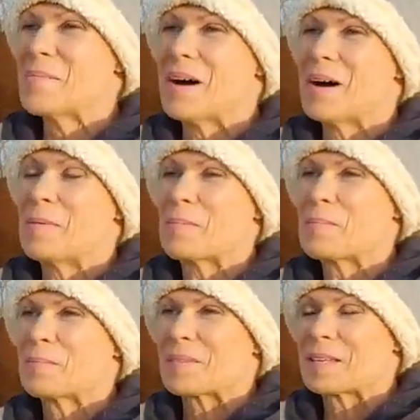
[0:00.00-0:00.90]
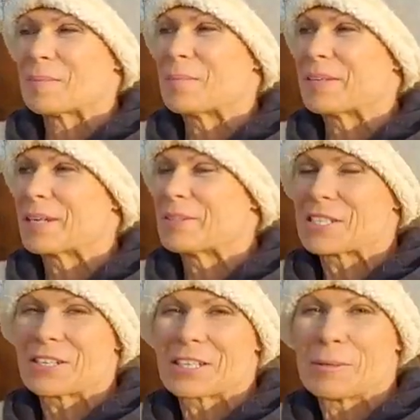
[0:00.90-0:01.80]
but I was
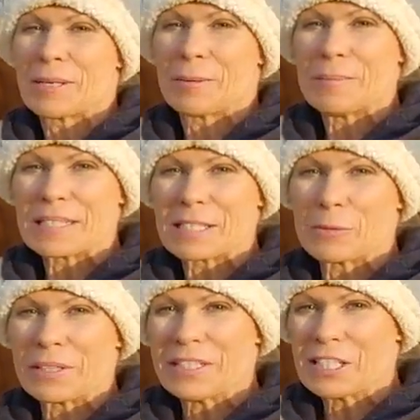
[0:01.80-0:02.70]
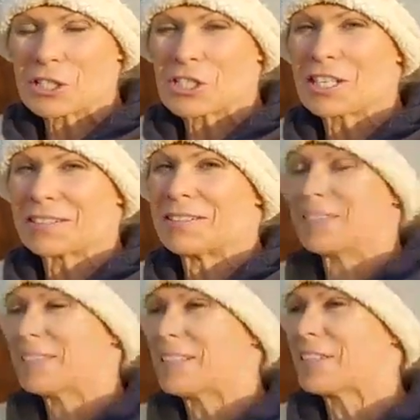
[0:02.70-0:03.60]
talking about Missy Wren's channel
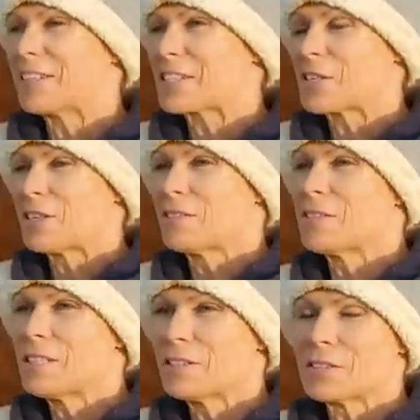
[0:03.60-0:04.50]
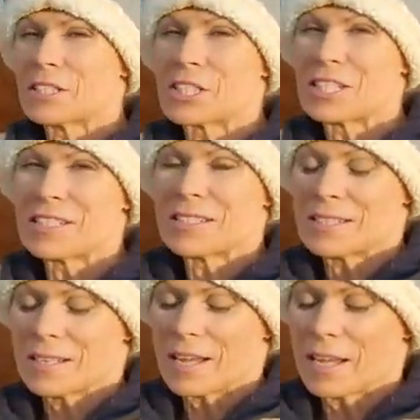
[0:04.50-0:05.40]
on here. I saw a video that she did
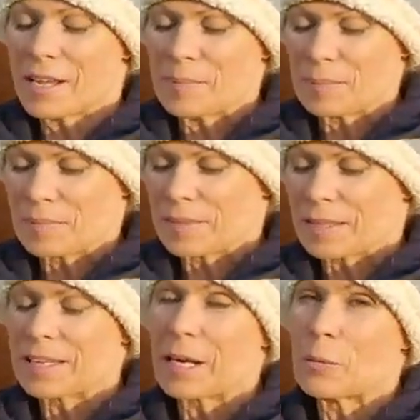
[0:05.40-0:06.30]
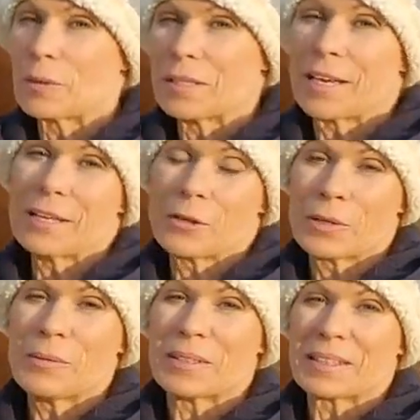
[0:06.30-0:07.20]
today, and I
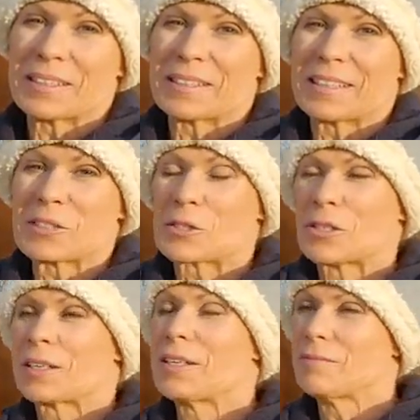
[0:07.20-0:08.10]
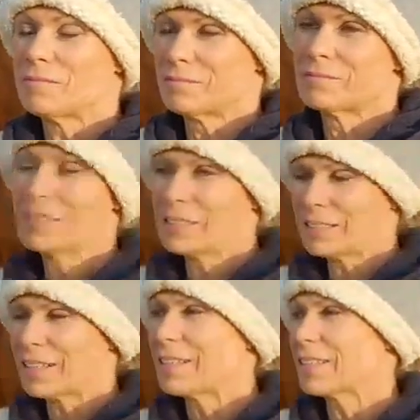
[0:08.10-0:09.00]
agree with it, and I really
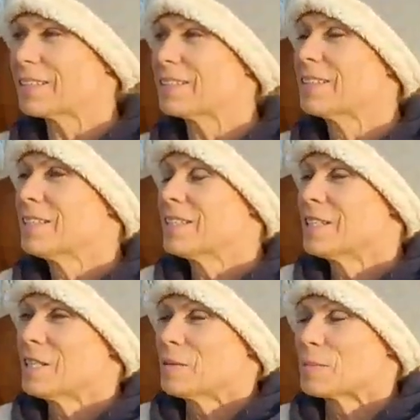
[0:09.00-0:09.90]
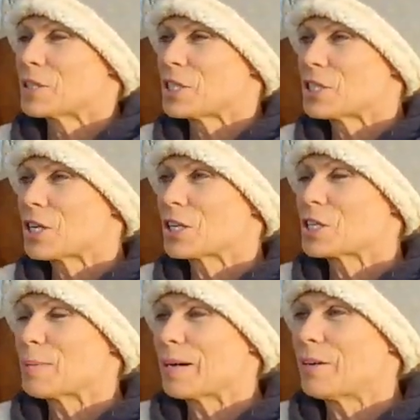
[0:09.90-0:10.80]
like it. But she
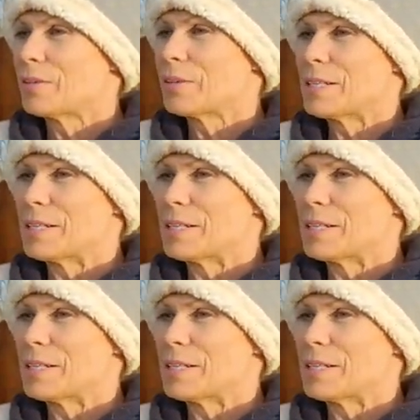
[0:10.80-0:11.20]
talked about